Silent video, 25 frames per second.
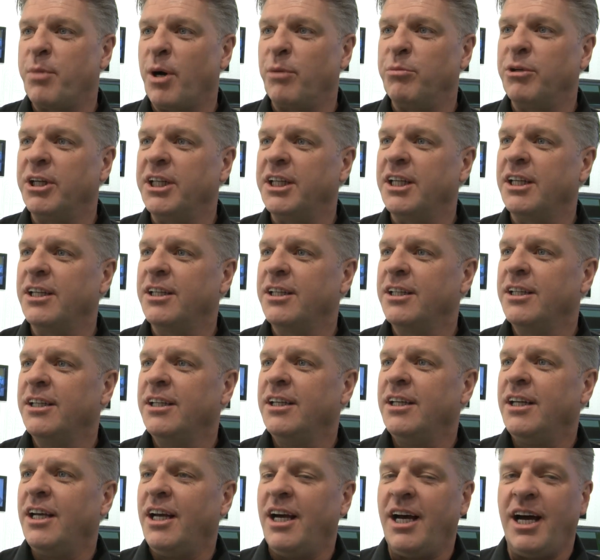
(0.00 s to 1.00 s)
public,
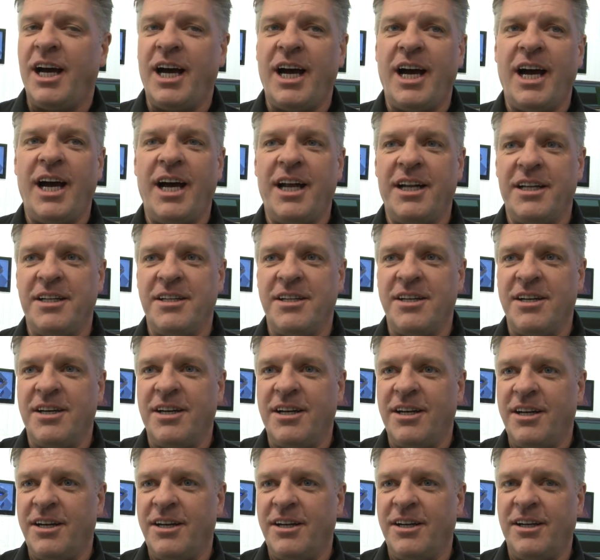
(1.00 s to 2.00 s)
yeah. and
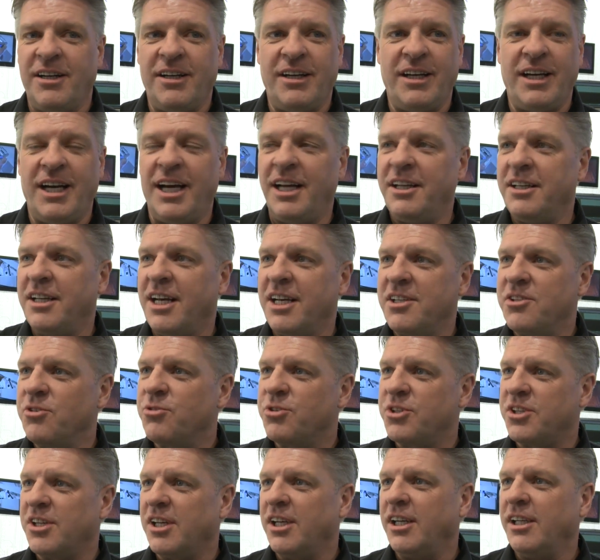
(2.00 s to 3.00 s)
uh, and as you
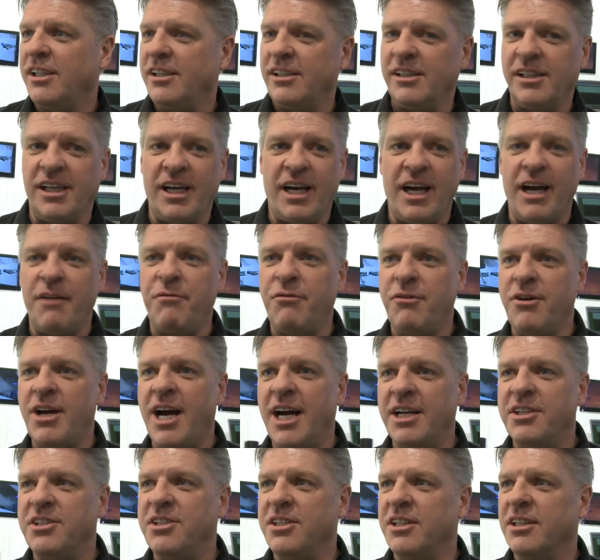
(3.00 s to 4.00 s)
say, every
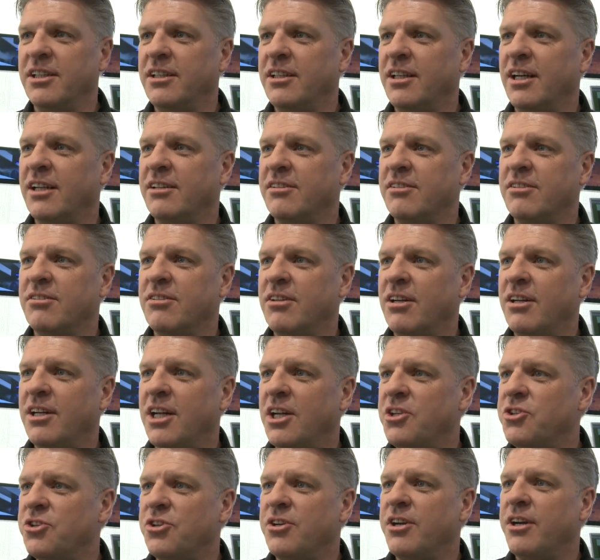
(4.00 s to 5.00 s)
idea that an
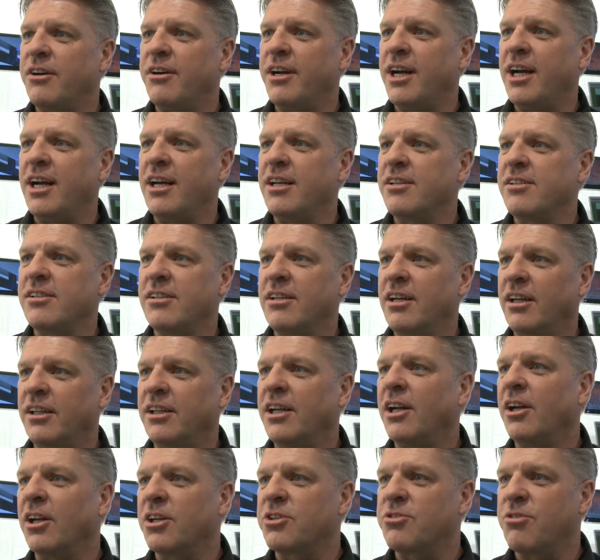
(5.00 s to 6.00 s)
engineer has yeah. in
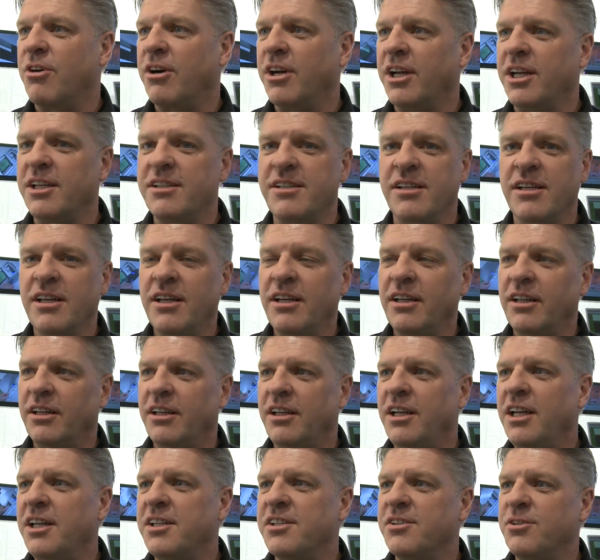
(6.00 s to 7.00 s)
electronics
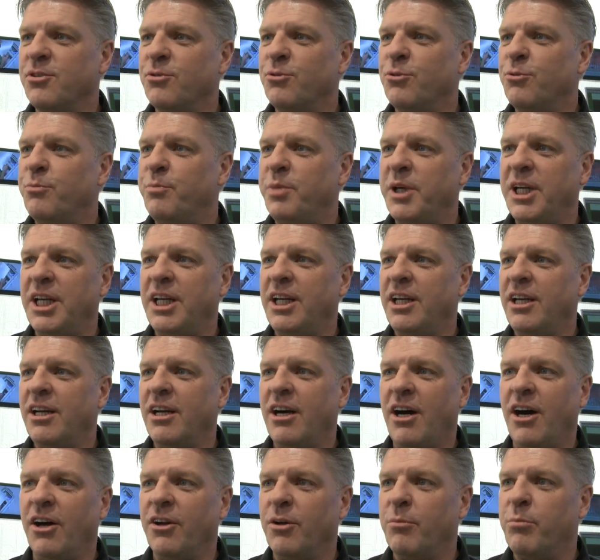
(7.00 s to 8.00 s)
needs to be
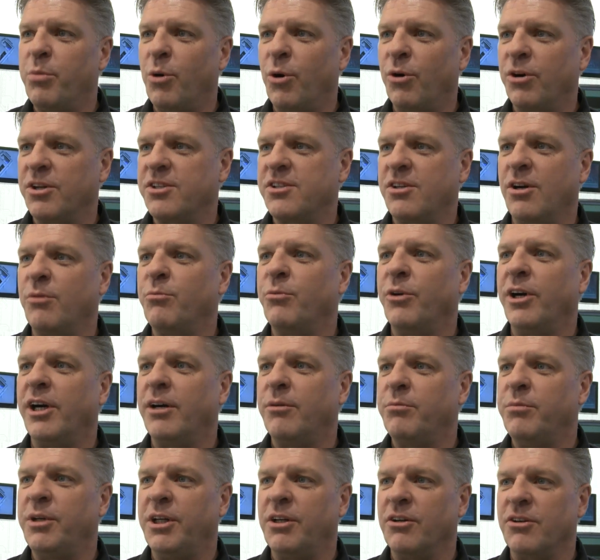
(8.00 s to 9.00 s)
on a board
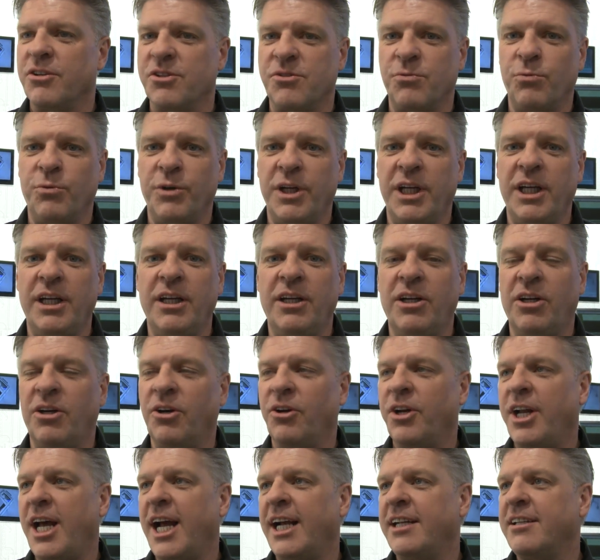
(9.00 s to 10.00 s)
somewhere because we
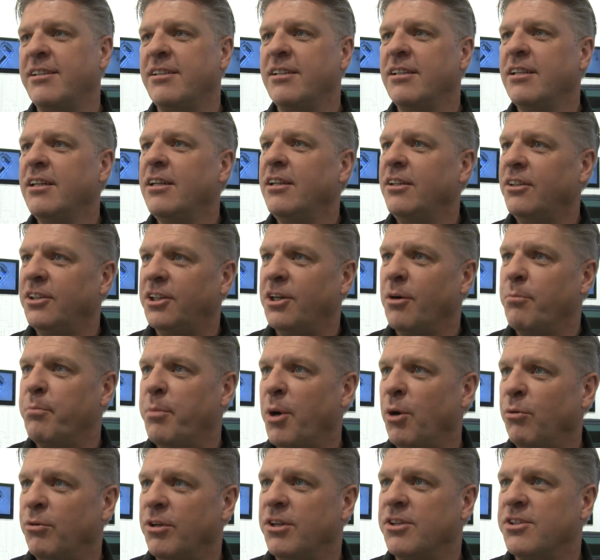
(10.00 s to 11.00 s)
connect the
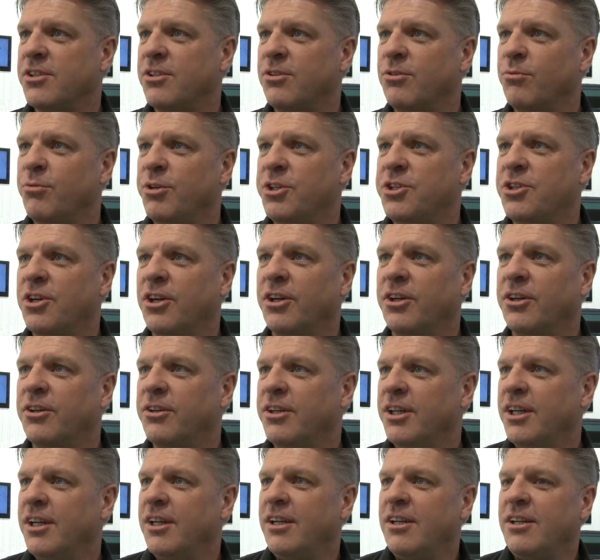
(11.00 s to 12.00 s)
components to each yeah. other.
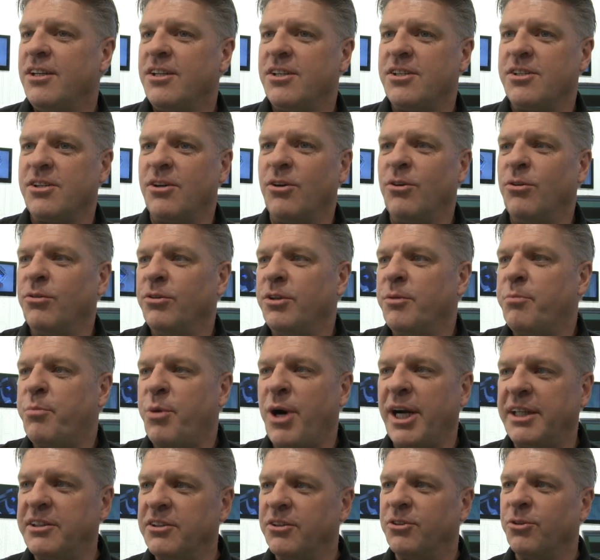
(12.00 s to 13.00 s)
Okay. So the
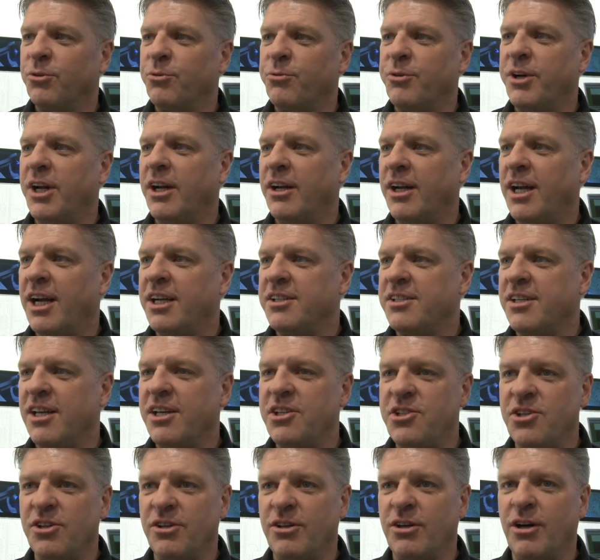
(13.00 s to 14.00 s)
practical
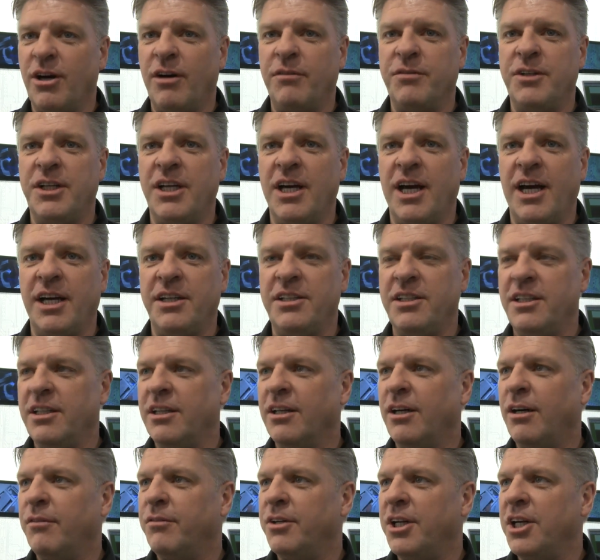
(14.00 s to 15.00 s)
realization of the
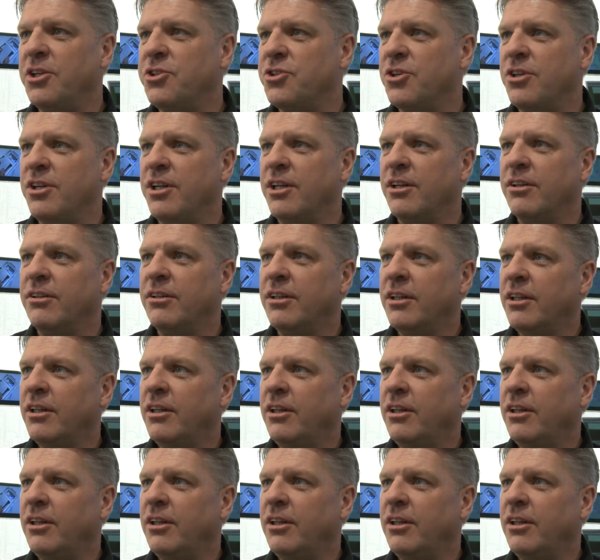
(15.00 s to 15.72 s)
idea of an engineer